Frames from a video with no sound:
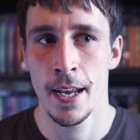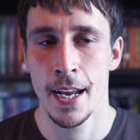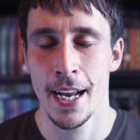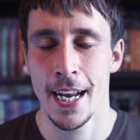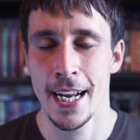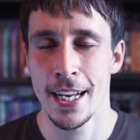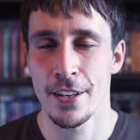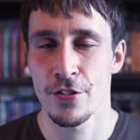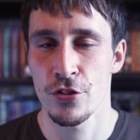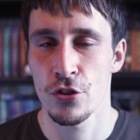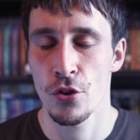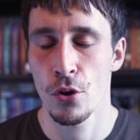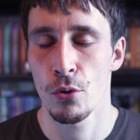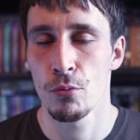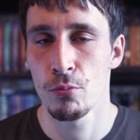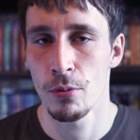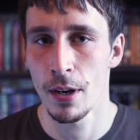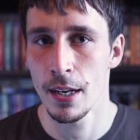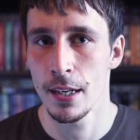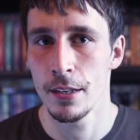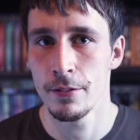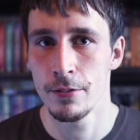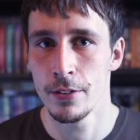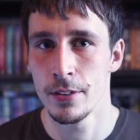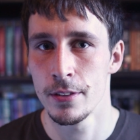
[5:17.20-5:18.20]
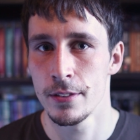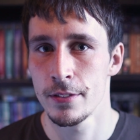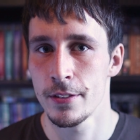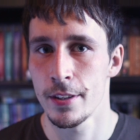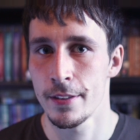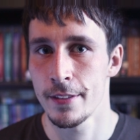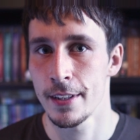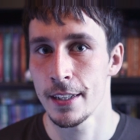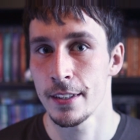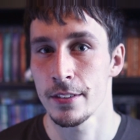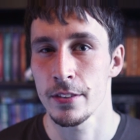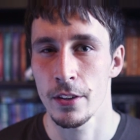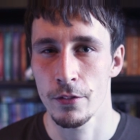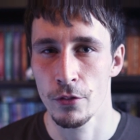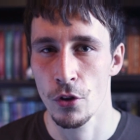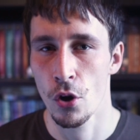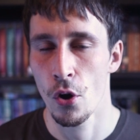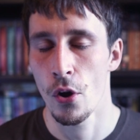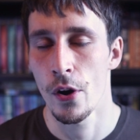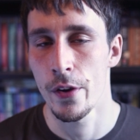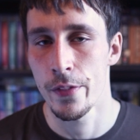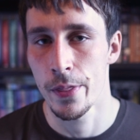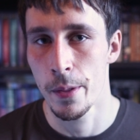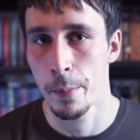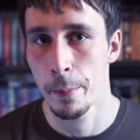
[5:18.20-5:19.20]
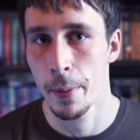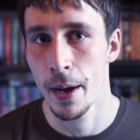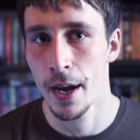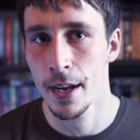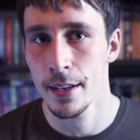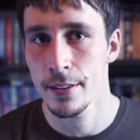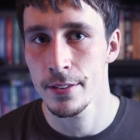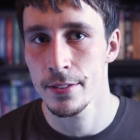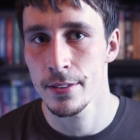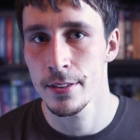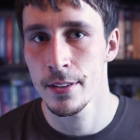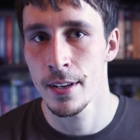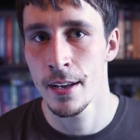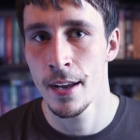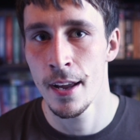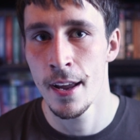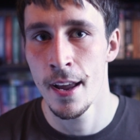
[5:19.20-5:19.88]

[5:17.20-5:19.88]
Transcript: is so relevant to things I've caught in the past.